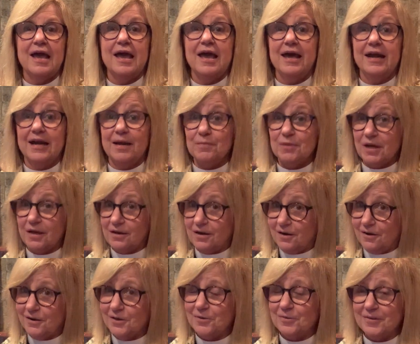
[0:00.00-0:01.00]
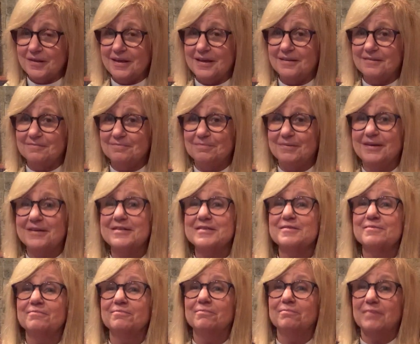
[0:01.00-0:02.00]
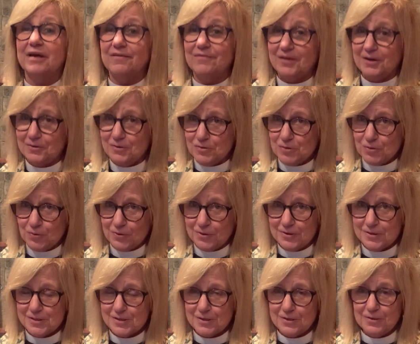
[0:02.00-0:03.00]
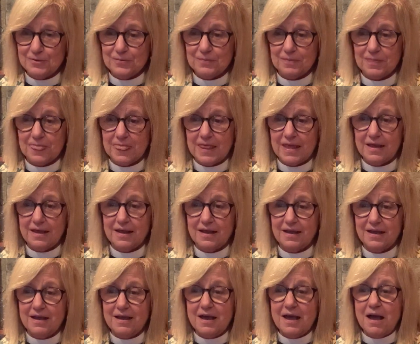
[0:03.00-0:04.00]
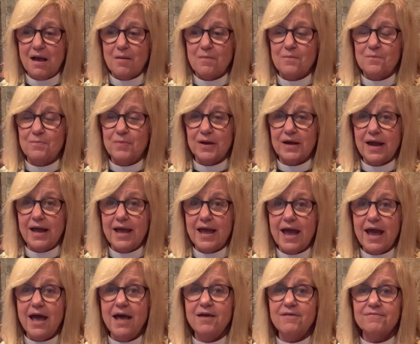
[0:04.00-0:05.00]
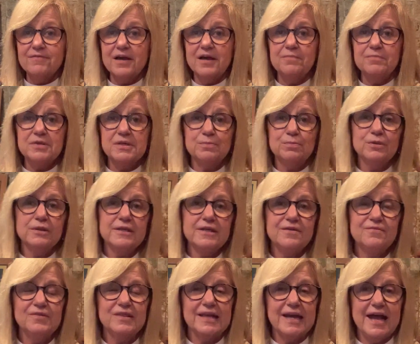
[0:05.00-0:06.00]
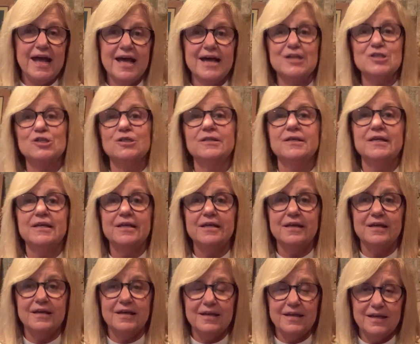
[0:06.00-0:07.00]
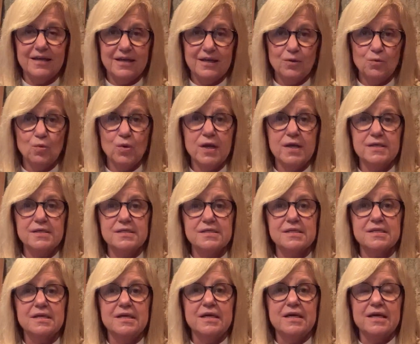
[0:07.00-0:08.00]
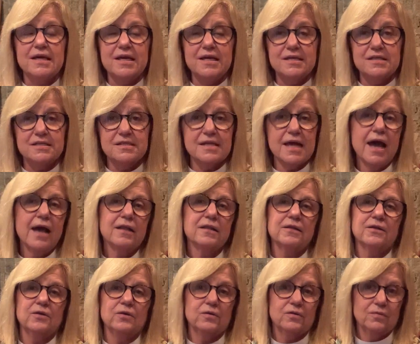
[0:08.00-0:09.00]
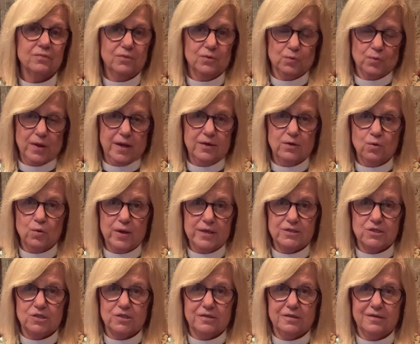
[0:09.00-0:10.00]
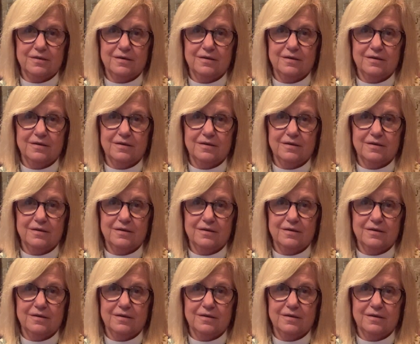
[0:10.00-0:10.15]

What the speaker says: And I'm not going to argue with that, because my values were askew. But I have come to believe that actually it was exactly the right question.